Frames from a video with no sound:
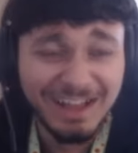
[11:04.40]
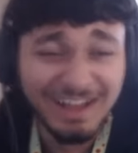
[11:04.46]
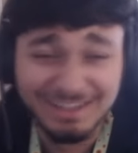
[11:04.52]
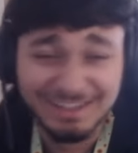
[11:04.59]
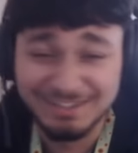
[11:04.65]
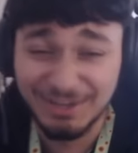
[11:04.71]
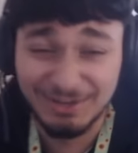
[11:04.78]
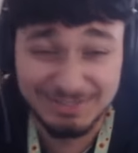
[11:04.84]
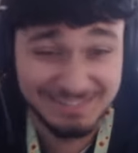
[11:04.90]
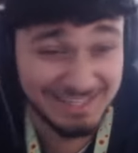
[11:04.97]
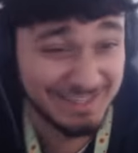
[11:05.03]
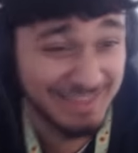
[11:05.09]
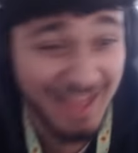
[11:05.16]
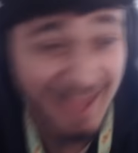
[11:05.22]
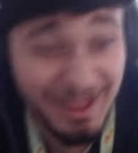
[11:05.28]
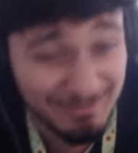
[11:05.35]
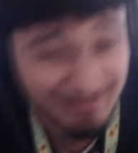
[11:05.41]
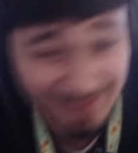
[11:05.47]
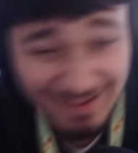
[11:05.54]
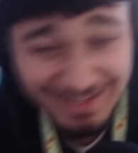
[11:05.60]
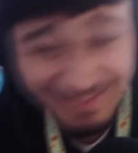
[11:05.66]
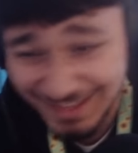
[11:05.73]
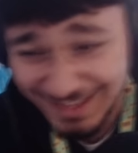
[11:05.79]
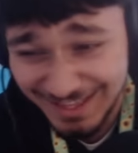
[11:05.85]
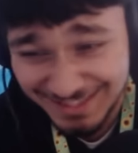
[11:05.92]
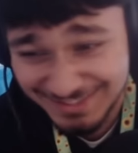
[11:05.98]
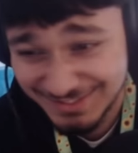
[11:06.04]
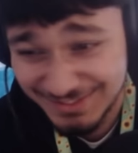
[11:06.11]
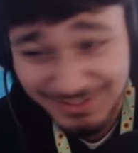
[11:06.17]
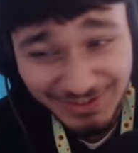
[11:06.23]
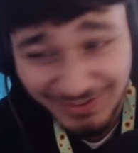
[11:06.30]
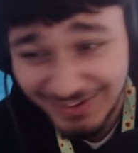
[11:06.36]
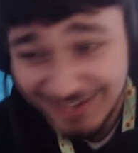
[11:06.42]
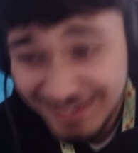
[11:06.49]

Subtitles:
Don't say that, mate. That is not...